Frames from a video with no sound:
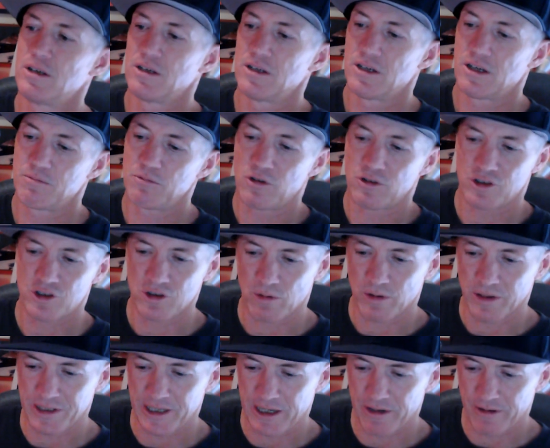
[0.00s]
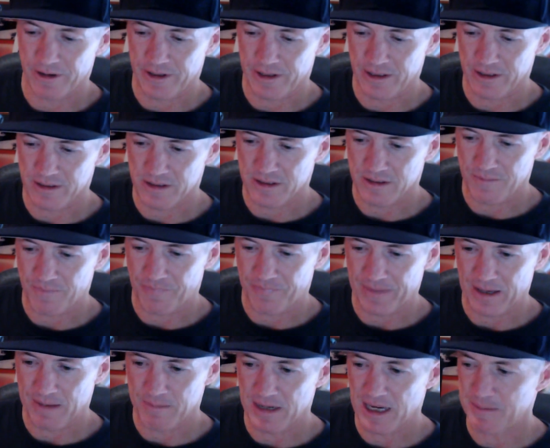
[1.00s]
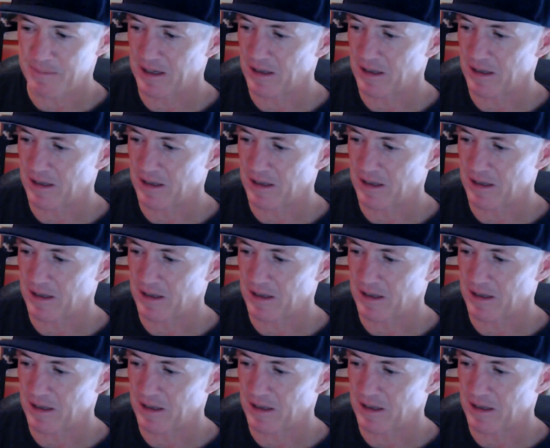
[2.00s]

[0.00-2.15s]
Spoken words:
I'm not sure what year it is. Maybe like